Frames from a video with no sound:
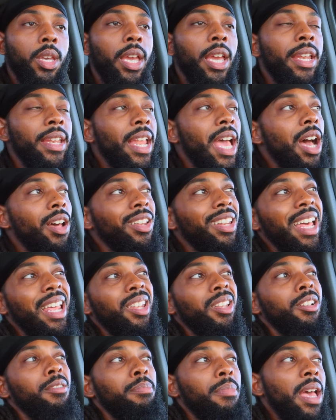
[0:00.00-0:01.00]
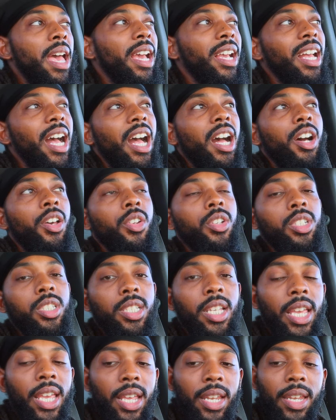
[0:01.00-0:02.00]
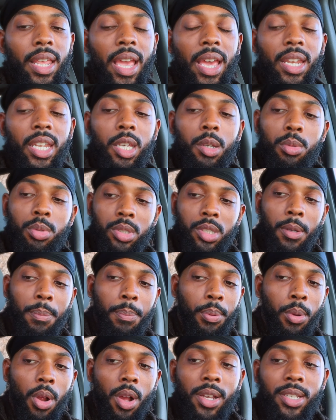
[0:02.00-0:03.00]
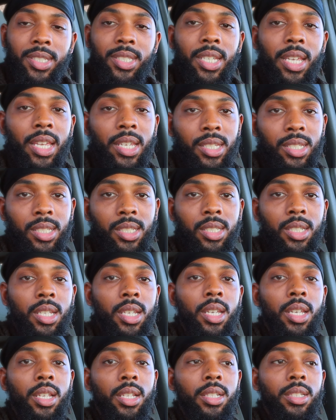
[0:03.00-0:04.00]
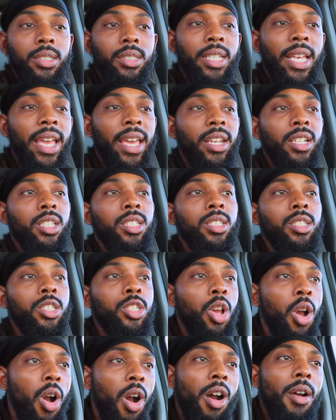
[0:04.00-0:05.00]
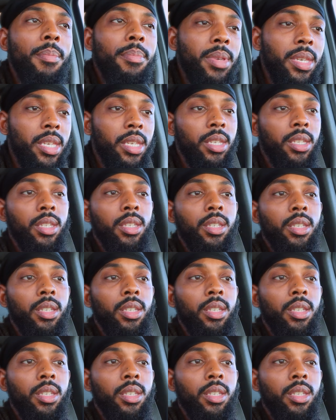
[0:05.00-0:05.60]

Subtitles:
And now that I look back, I understand that it was the process that taught me